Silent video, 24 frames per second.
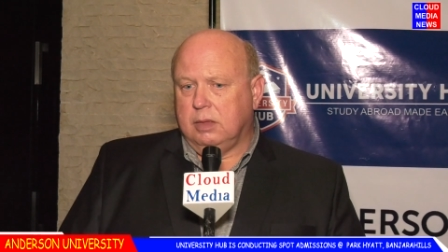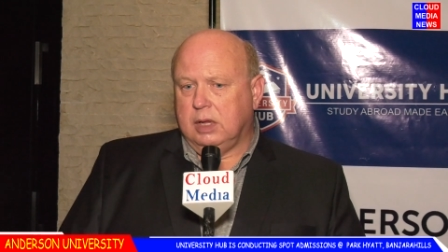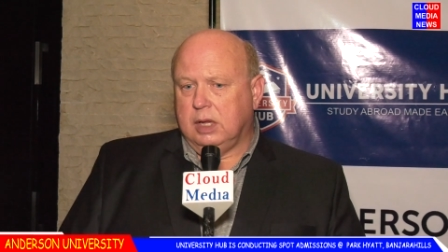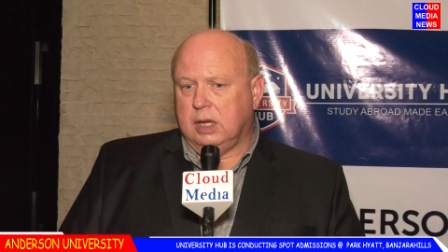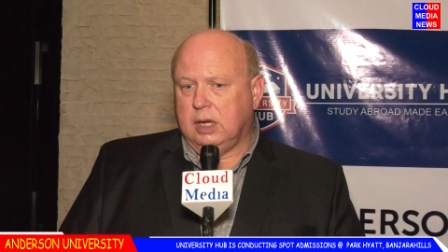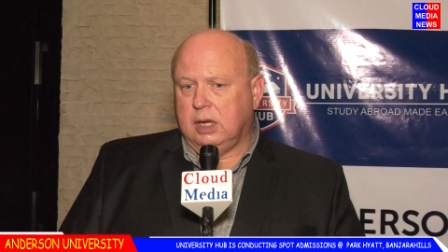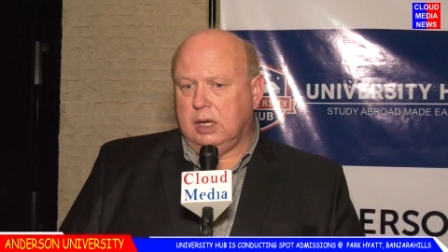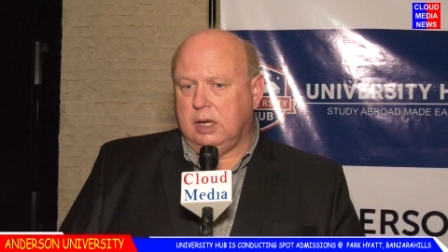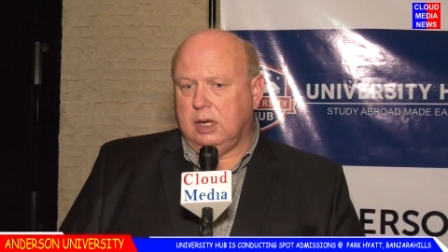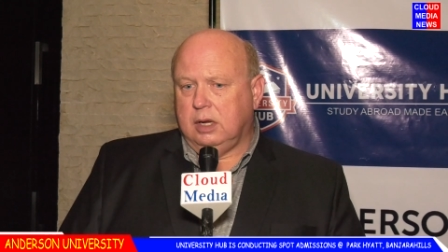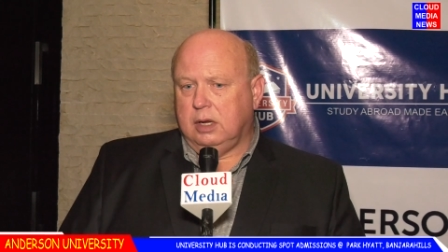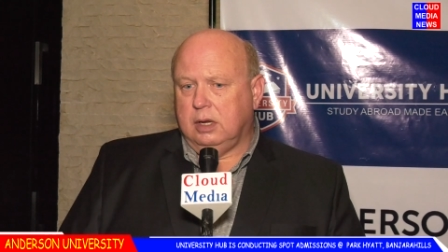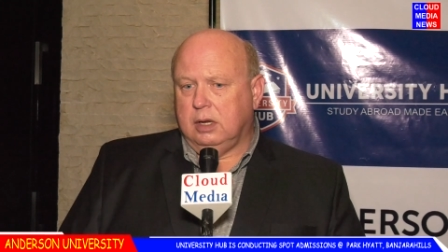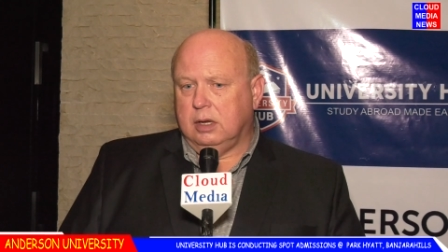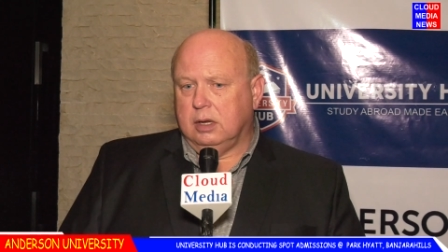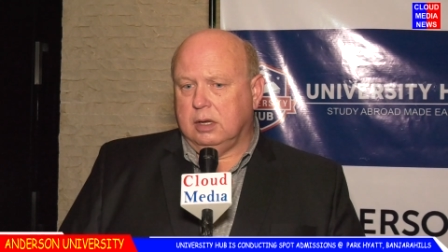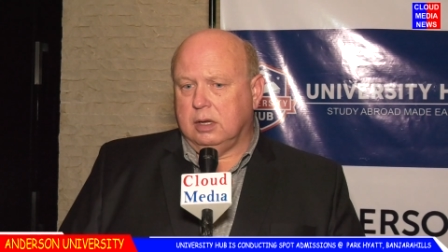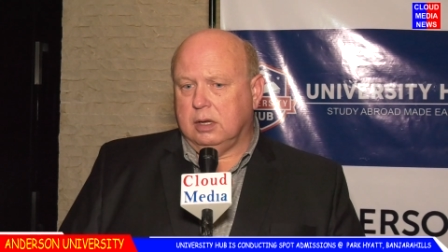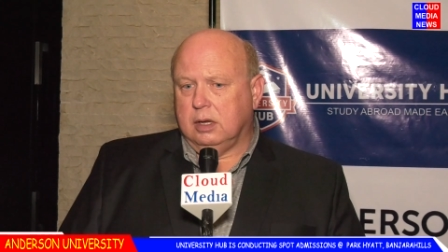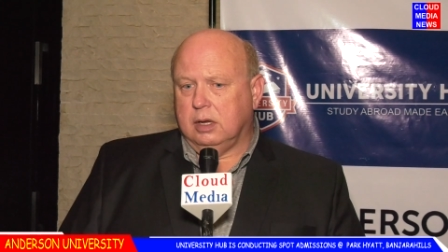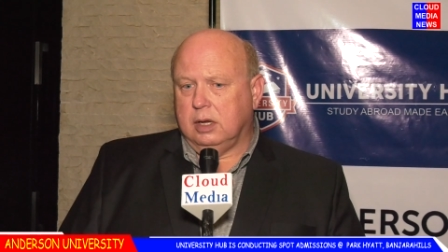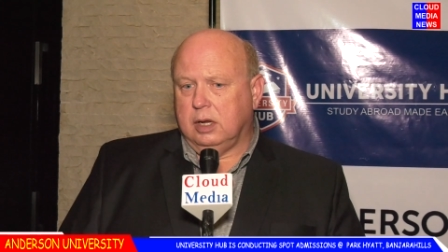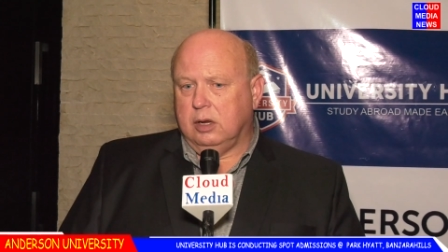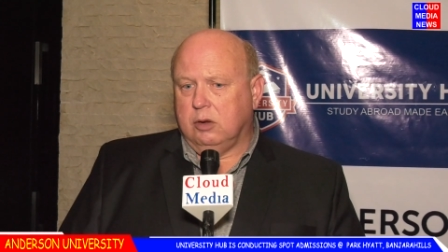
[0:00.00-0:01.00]
the
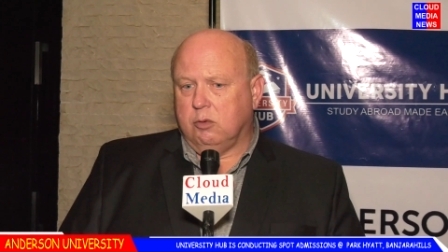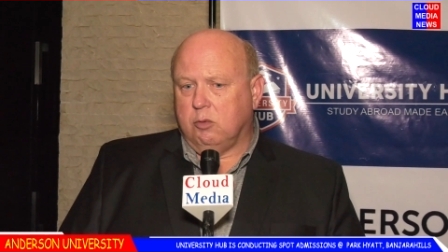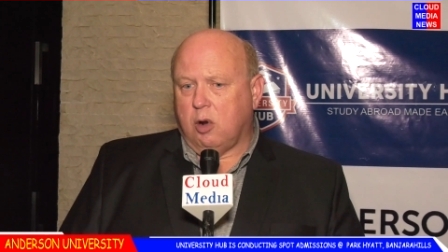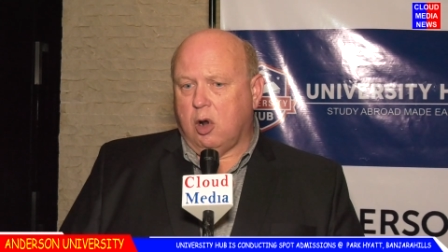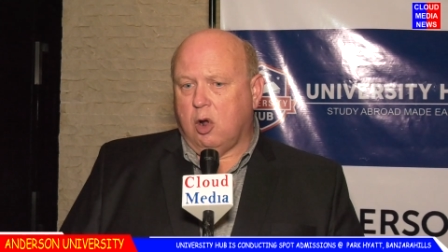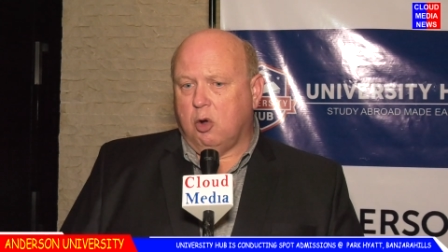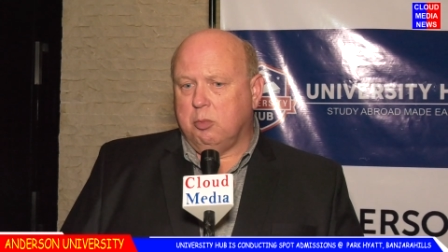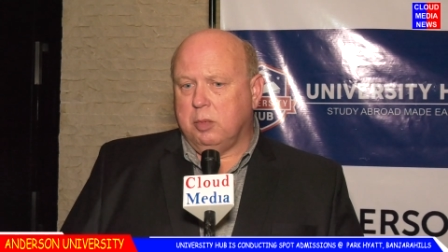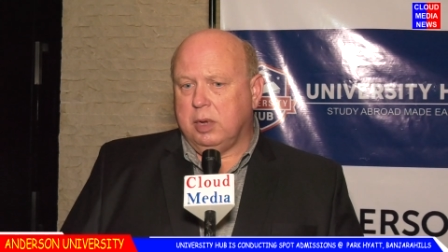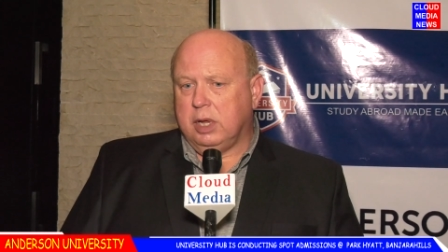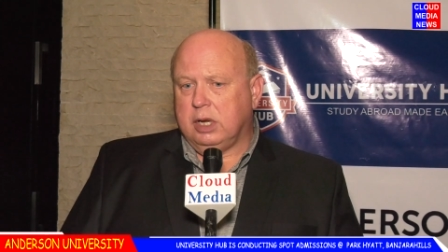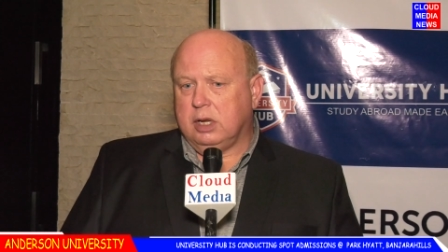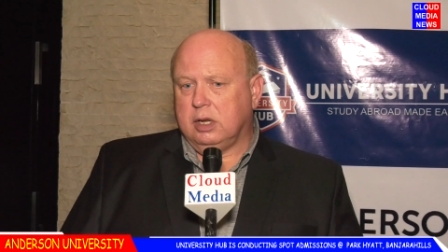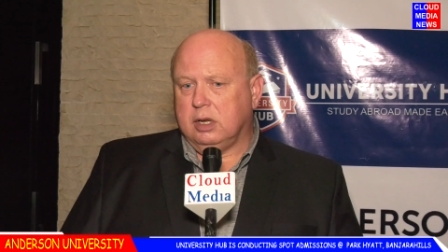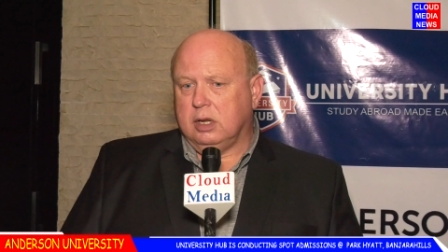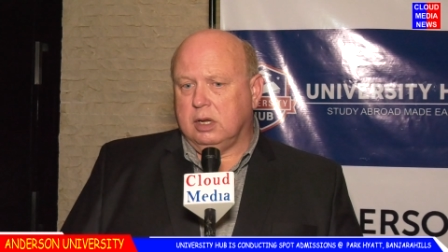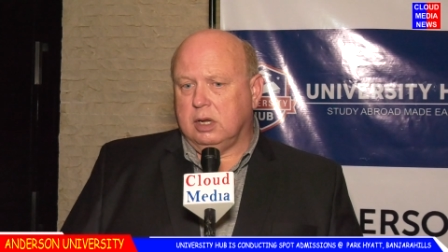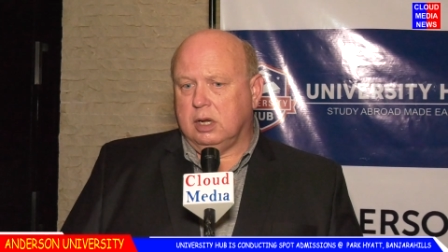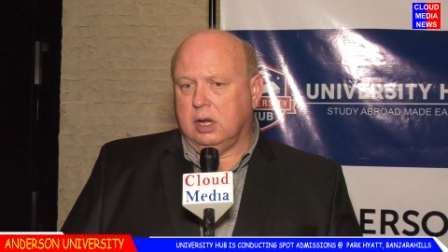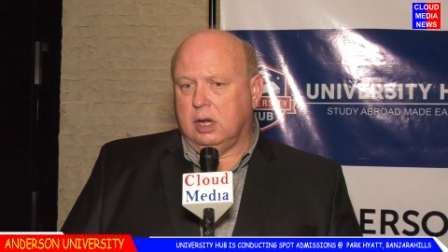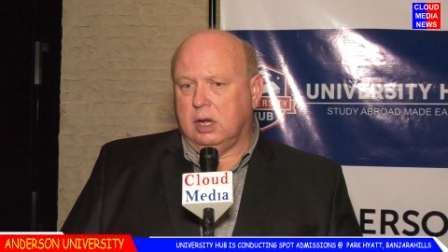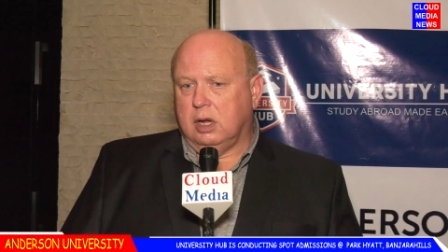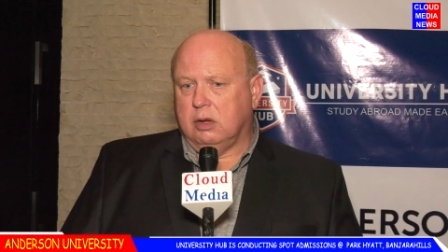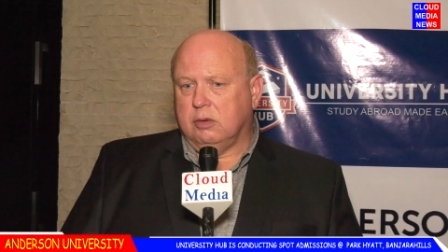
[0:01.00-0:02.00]
enrollment
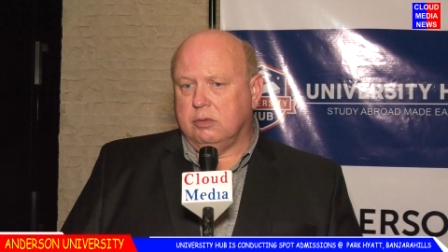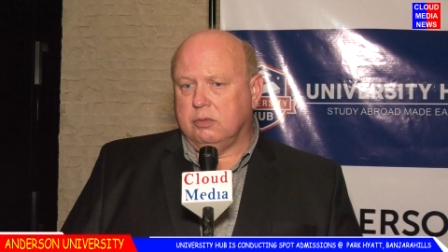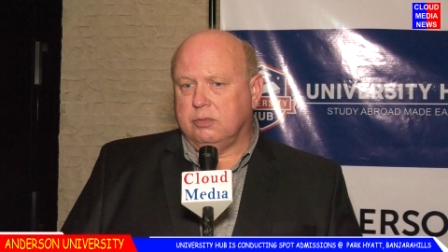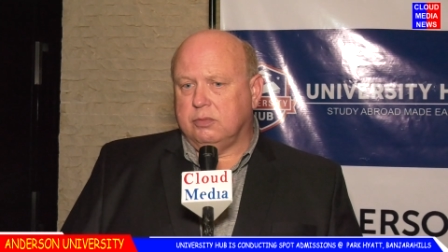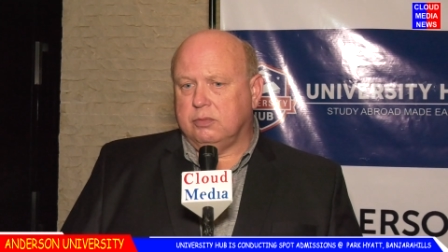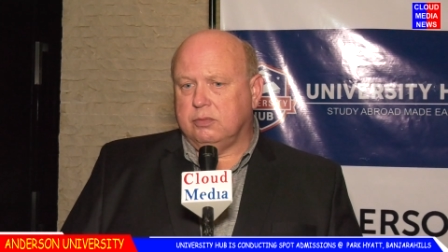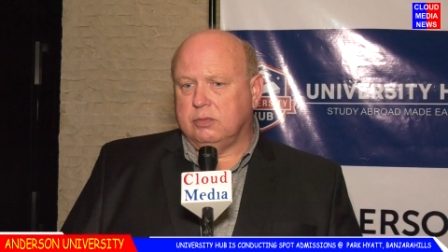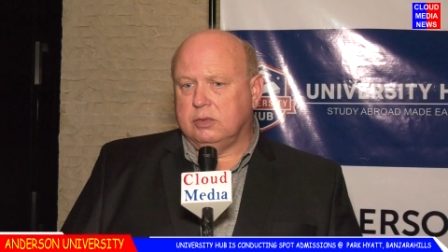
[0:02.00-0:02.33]
of